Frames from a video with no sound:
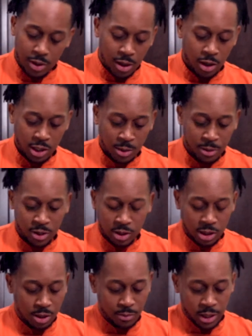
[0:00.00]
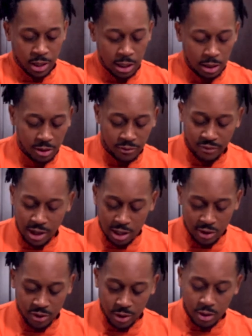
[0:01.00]
Oh, it smells good, man. I
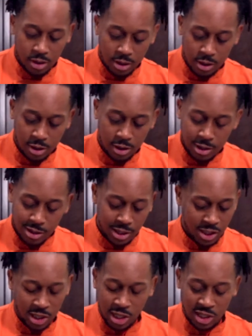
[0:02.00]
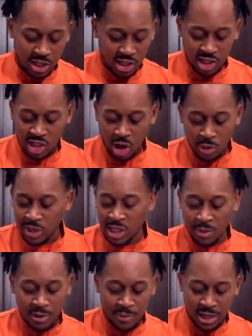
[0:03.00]
love it. It's always
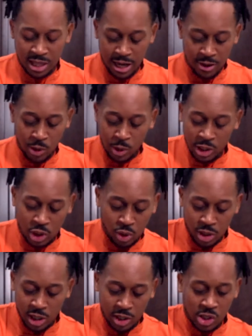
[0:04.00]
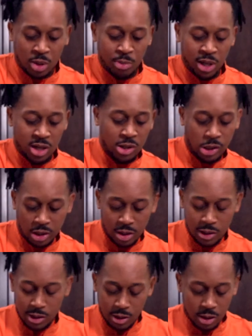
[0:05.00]
something about that Holy Trinity smell.
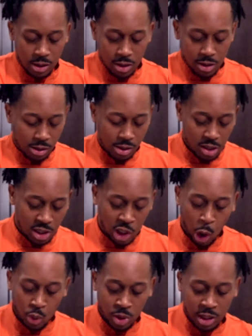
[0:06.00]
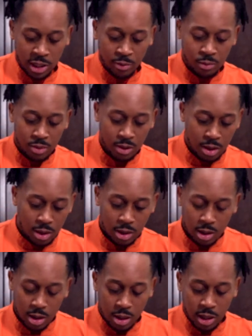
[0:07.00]
Toasting
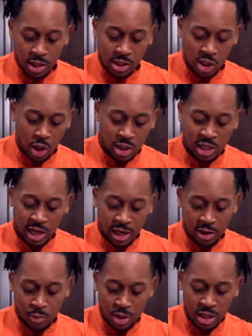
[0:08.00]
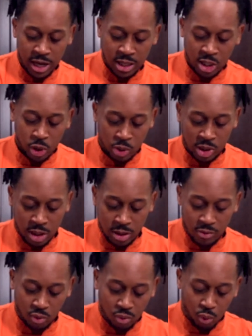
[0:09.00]
and sauteing with that toasted
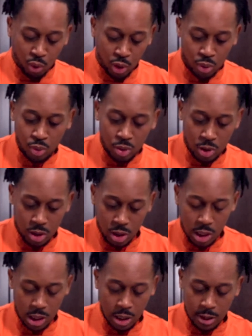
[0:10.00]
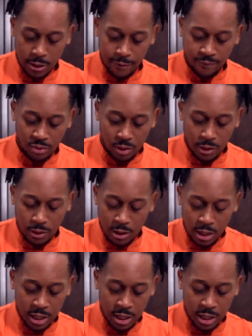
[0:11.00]
roux. A